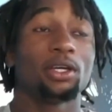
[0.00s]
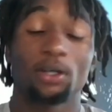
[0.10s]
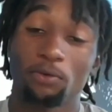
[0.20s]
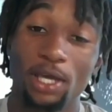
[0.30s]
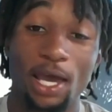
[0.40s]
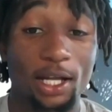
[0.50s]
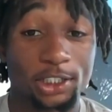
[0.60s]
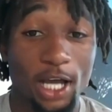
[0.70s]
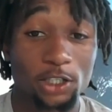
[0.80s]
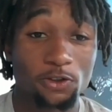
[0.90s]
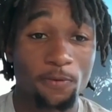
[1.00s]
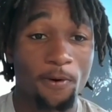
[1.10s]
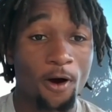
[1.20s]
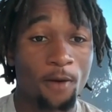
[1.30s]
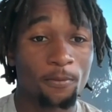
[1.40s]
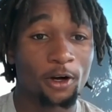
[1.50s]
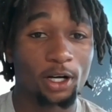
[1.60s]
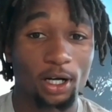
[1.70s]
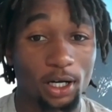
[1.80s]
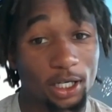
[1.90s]
we we had Joshua Palmer.
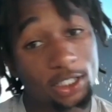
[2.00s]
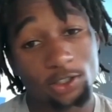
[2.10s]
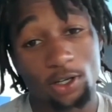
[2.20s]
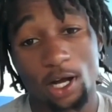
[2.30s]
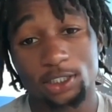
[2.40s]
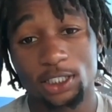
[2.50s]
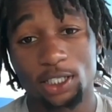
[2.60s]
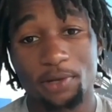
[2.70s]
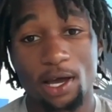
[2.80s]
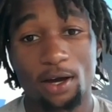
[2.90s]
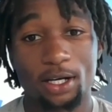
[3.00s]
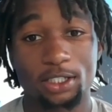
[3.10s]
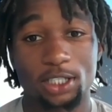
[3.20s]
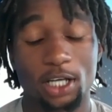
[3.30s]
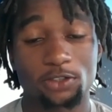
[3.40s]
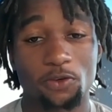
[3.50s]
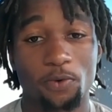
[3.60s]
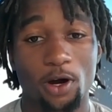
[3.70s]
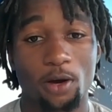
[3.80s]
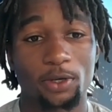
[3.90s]
Uh, he's on our team now. Uh, Joshua
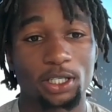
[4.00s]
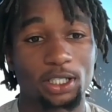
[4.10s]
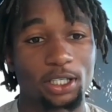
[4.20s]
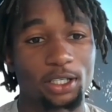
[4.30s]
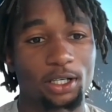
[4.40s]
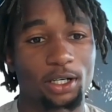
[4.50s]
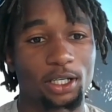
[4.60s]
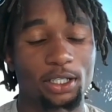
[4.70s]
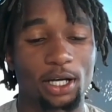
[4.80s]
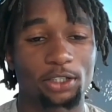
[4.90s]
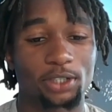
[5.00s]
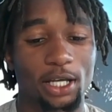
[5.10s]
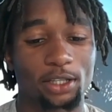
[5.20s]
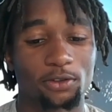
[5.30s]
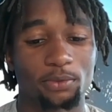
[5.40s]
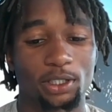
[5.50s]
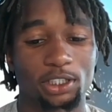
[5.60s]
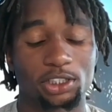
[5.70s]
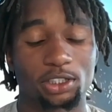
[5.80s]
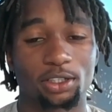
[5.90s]
Palmer, he he, uh, he got drafted with me
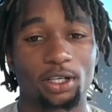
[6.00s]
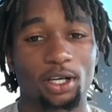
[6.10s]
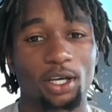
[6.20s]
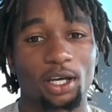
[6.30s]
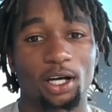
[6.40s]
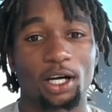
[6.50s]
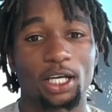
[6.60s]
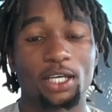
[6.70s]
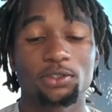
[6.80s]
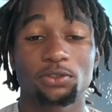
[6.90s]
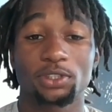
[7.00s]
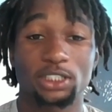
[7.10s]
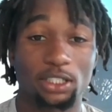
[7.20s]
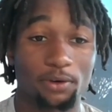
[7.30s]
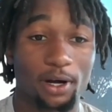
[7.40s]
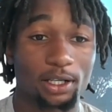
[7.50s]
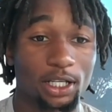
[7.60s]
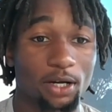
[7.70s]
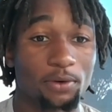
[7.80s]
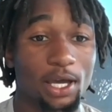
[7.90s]
this year. Uh, he was a receiver out
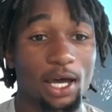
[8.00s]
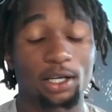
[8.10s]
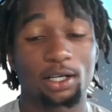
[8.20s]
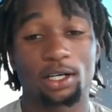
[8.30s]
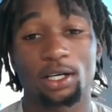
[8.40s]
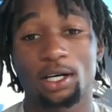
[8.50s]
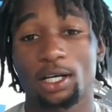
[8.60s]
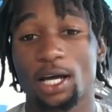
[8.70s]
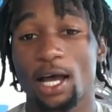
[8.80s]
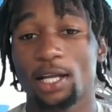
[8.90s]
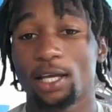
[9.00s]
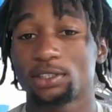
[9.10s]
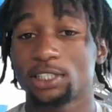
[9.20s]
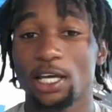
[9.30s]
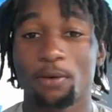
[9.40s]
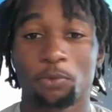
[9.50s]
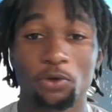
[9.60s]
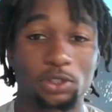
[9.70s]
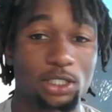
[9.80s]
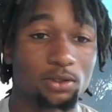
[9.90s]
there. We had a, a guy named Sam
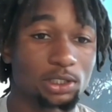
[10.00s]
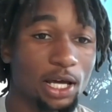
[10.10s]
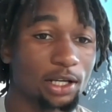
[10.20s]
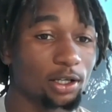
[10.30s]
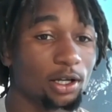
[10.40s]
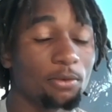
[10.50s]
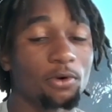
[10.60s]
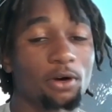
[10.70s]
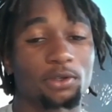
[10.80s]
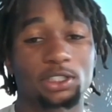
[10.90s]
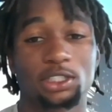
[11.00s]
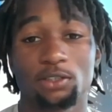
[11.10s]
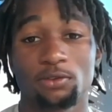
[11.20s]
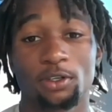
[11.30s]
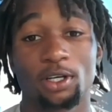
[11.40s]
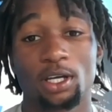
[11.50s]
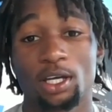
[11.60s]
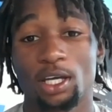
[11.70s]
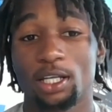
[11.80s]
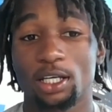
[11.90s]
Bruce. He was like the number one receiver
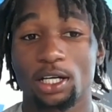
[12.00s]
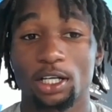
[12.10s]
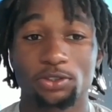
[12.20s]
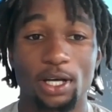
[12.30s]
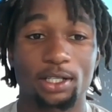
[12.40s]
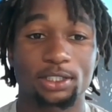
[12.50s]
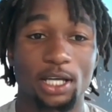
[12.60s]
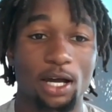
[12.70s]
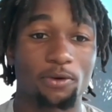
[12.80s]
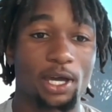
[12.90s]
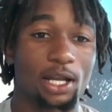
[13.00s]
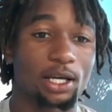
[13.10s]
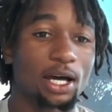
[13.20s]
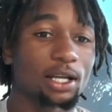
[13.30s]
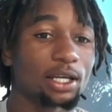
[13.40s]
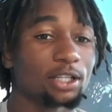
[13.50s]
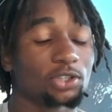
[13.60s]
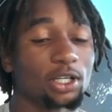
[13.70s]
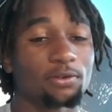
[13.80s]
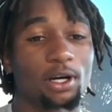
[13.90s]
in the country at the time. We had a guy named
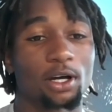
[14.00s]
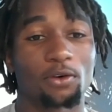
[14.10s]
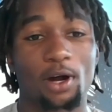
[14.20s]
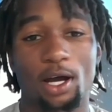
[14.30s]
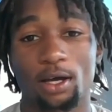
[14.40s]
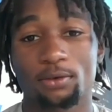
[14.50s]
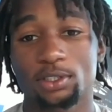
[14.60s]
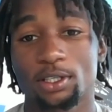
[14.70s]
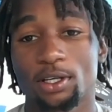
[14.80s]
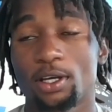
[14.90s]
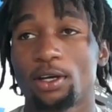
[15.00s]
Trevon Grimes.